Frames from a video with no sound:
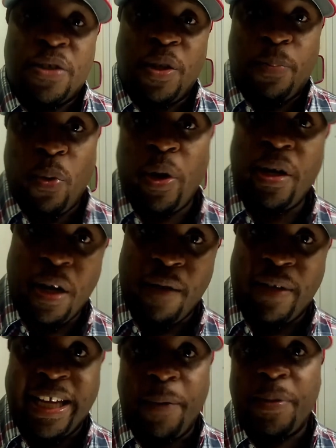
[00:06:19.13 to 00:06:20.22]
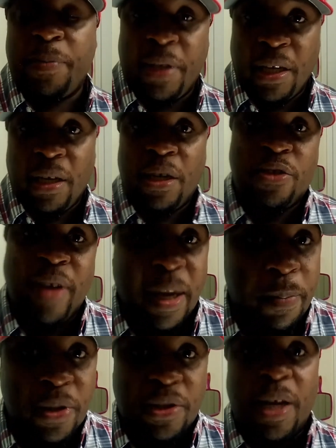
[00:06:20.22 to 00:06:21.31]
to the point of like he was beginning to
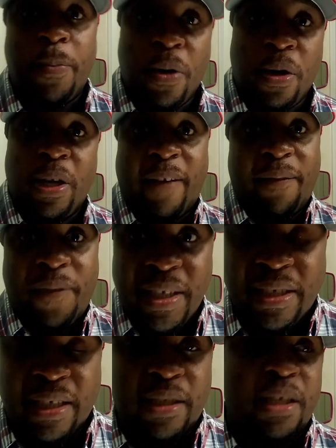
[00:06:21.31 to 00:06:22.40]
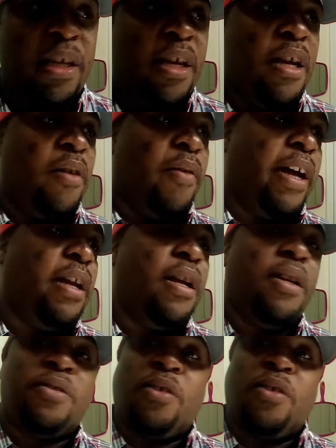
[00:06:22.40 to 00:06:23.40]
try to push up on her like physically, right?